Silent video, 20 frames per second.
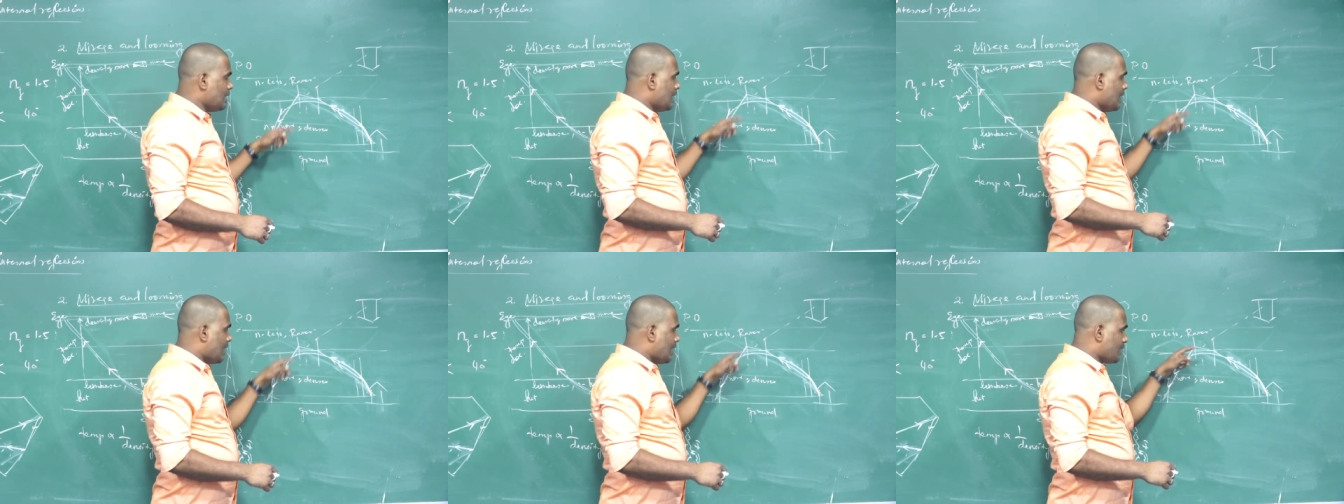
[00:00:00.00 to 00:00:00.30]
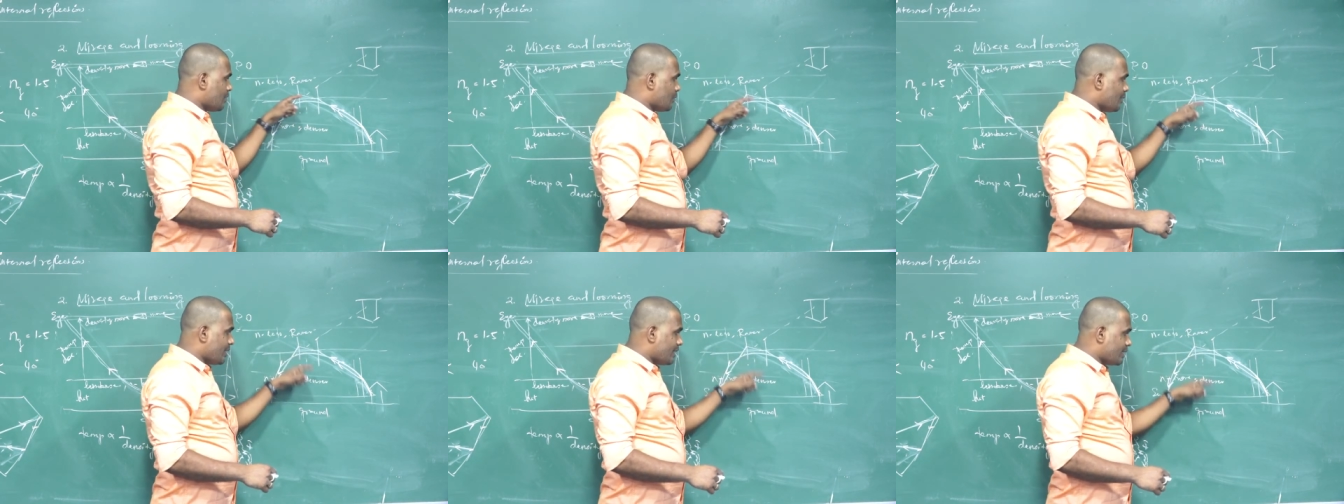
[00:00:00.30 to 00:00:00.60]

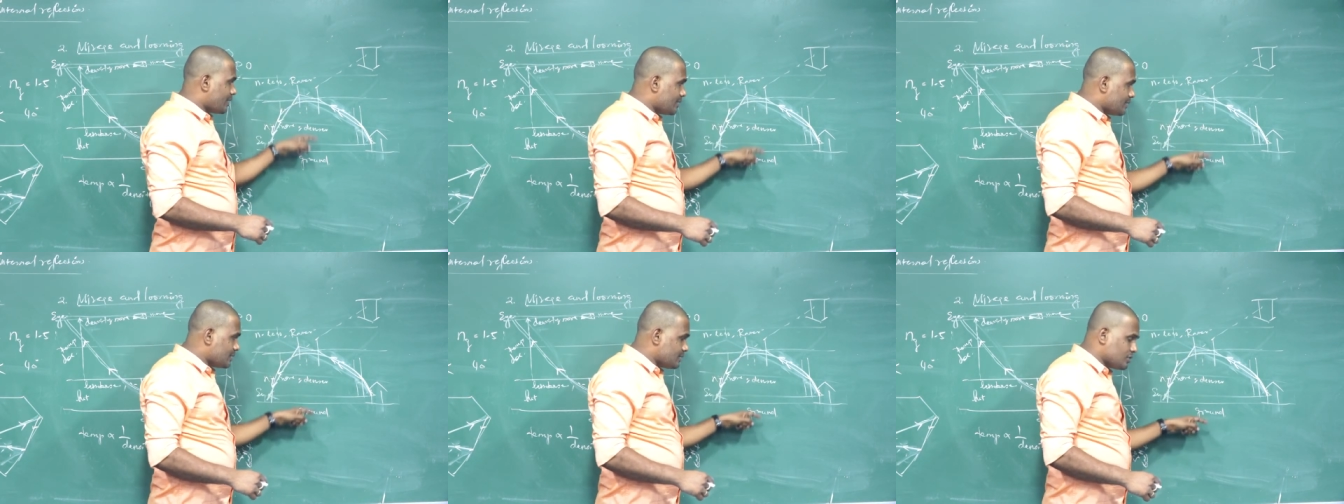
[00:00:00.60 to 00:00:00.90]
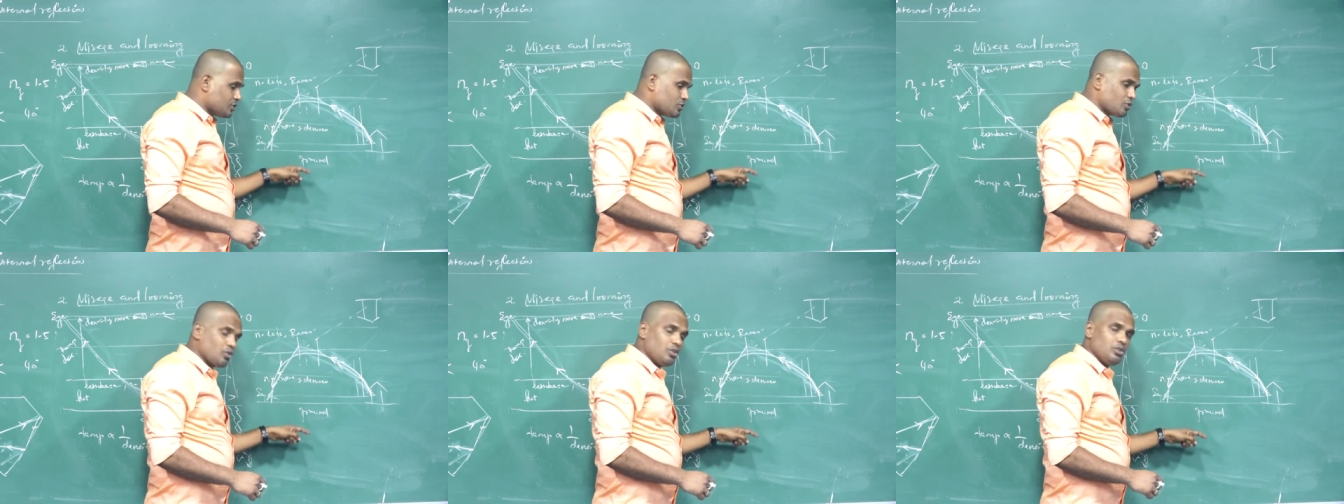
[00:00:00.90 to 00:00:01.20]
and when it
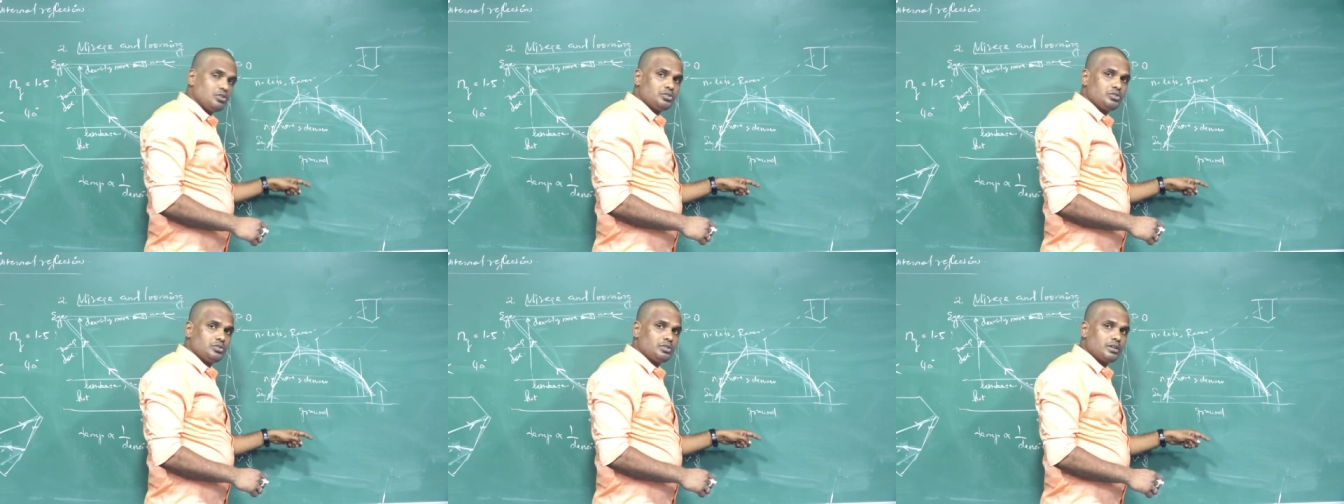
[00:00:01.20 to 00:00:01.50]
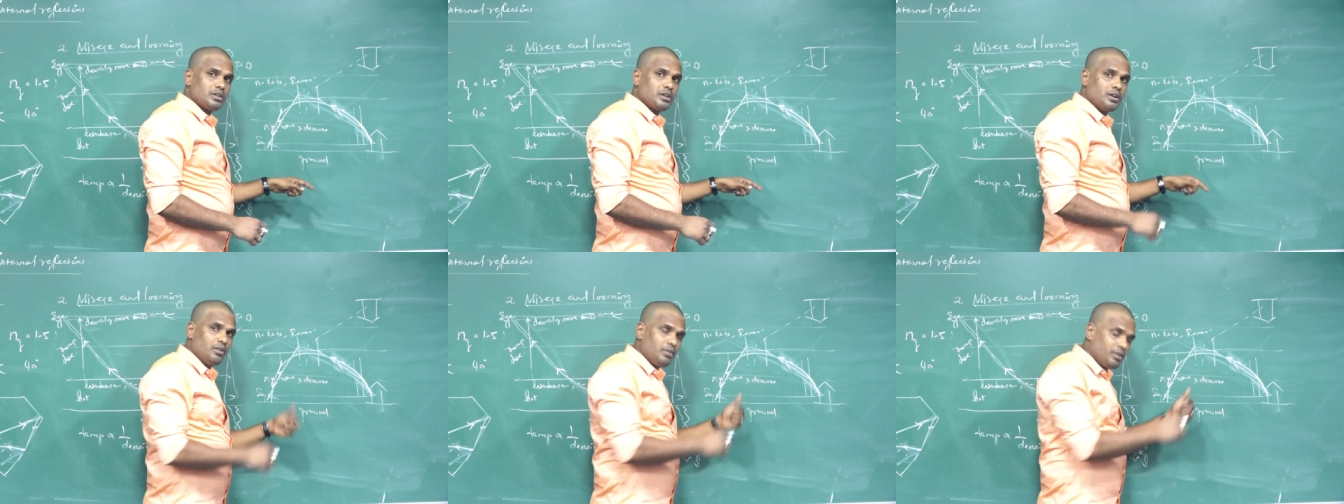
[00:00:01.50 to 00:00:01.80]
reaches close to the
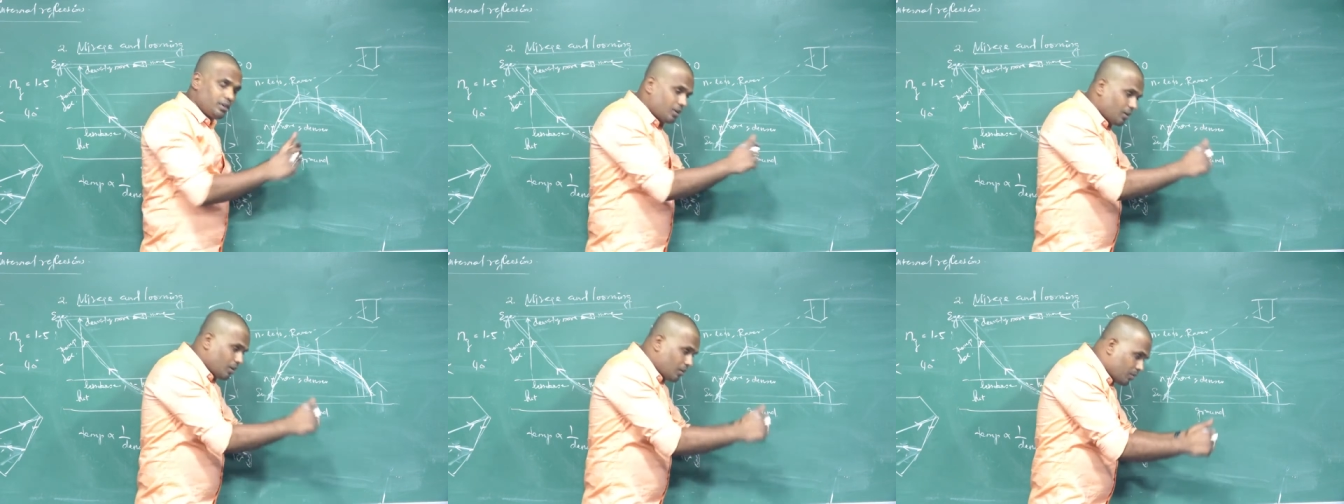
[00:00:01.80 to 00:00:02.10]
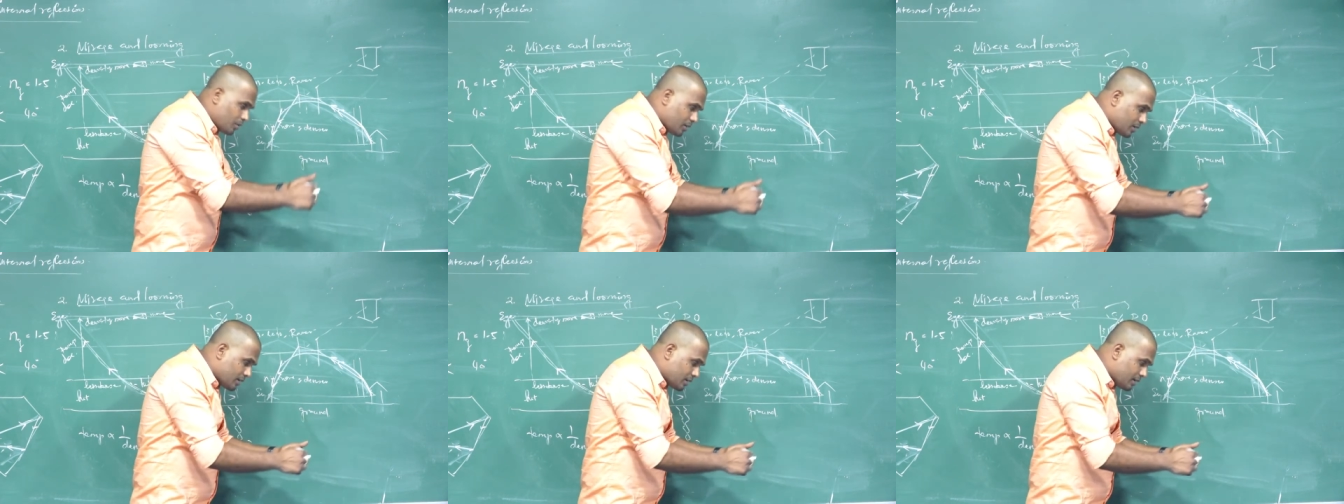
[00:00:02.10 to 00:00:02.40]
ground, it will
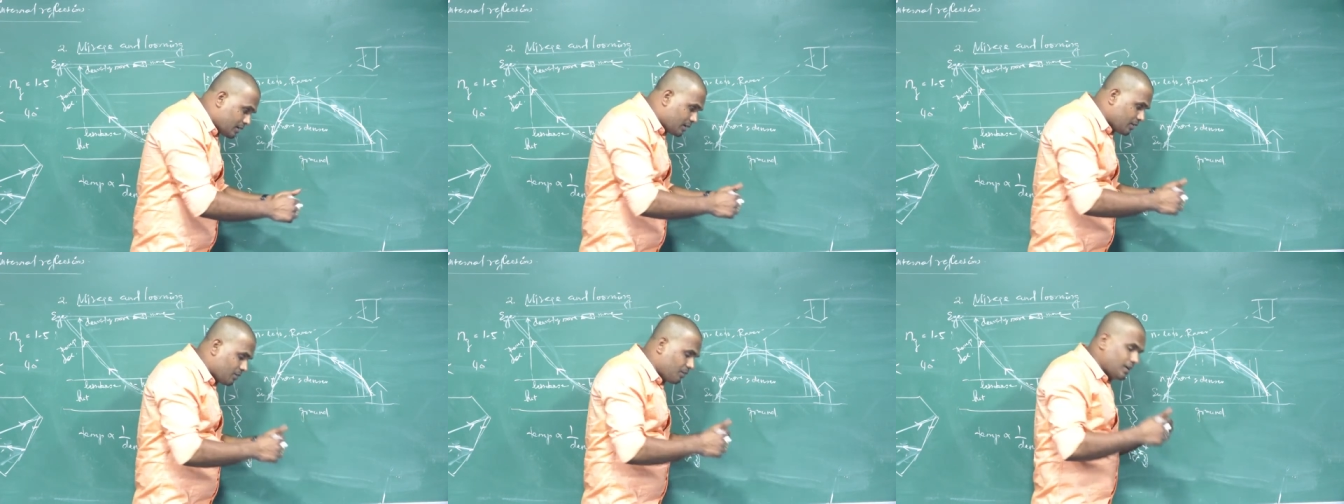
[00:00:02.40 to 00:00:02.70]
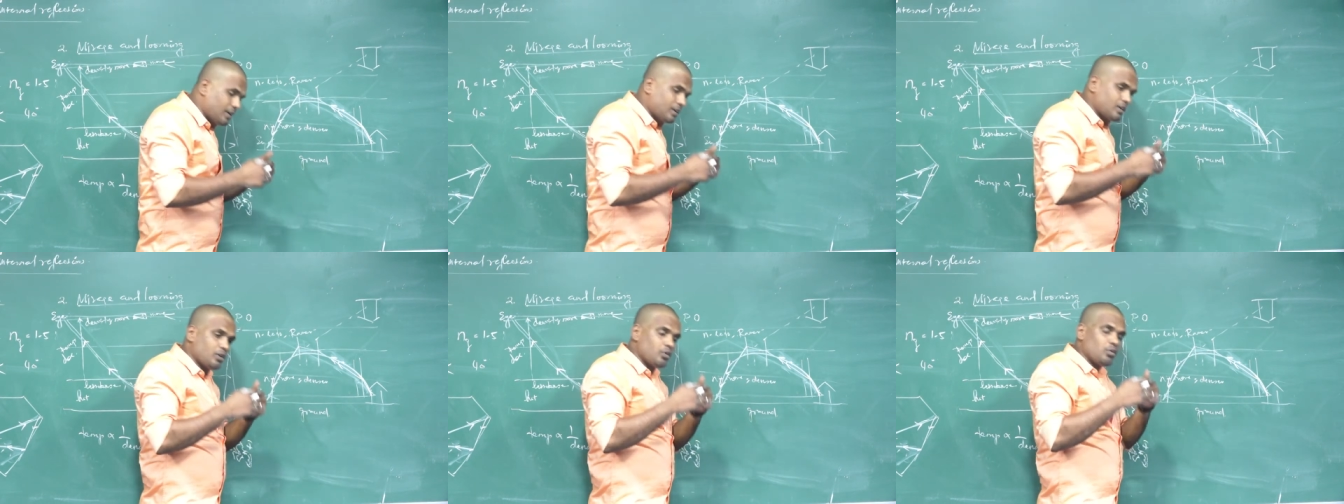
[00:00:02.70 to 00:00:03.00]
get
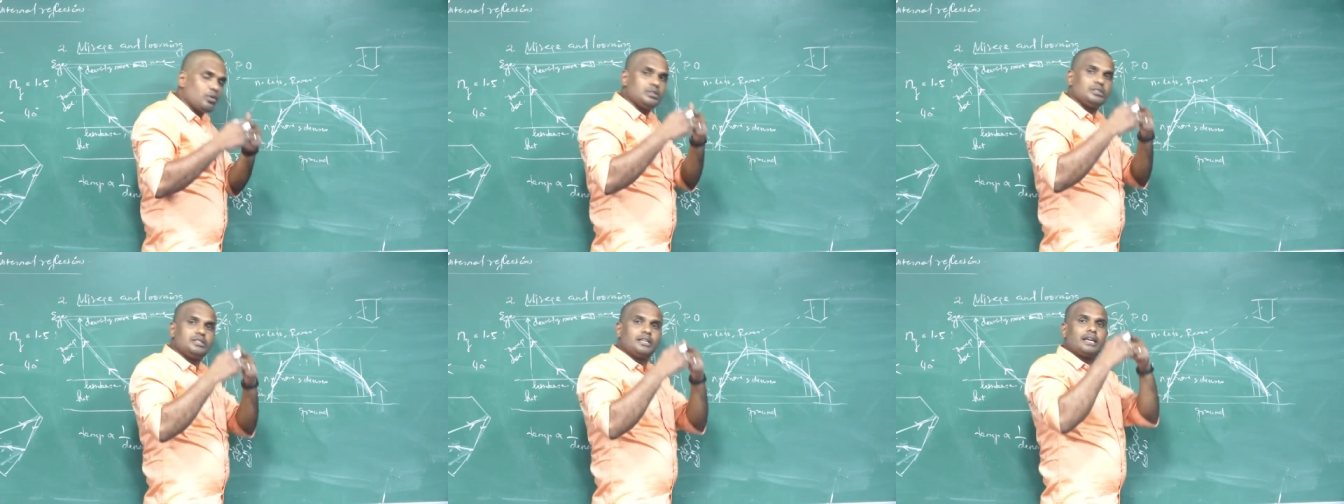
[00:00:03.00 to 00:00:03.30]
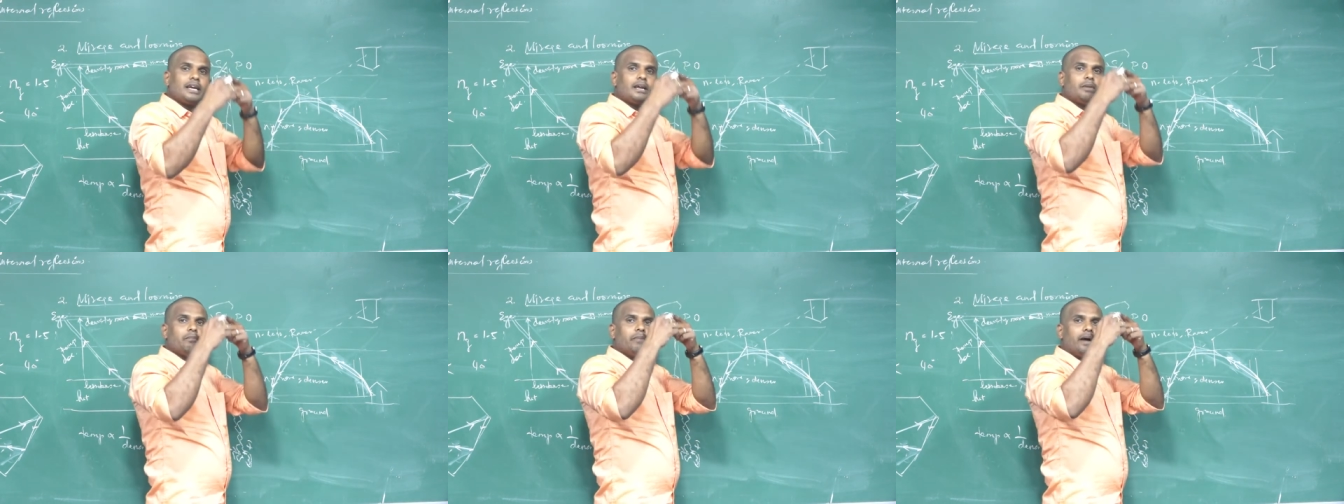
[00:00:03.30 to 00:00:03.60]
reflected once
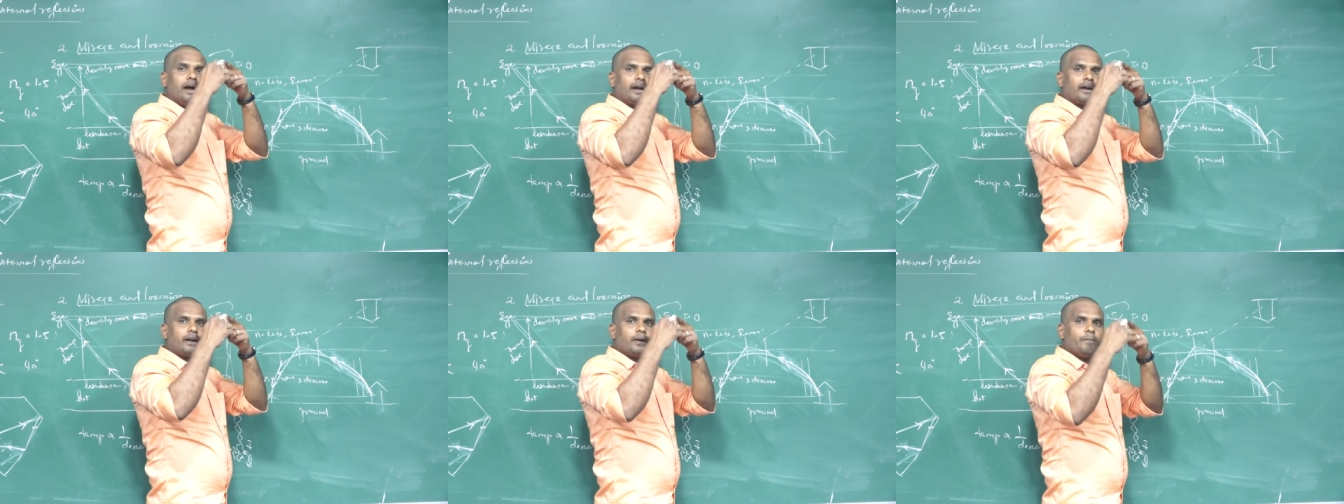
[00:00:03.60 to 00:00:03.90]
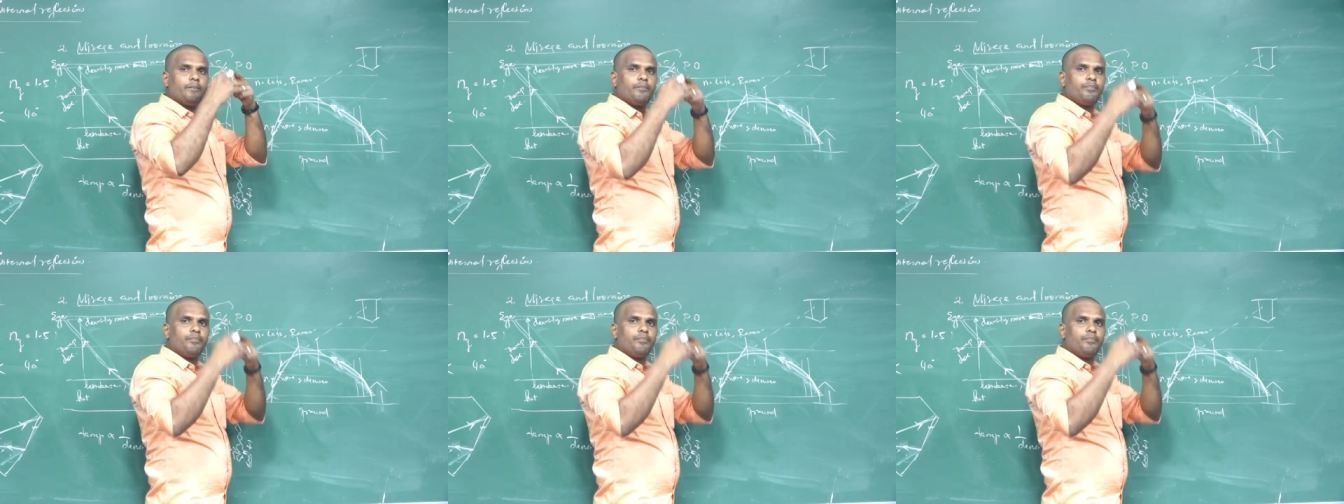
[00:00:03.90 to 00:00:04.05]
again back.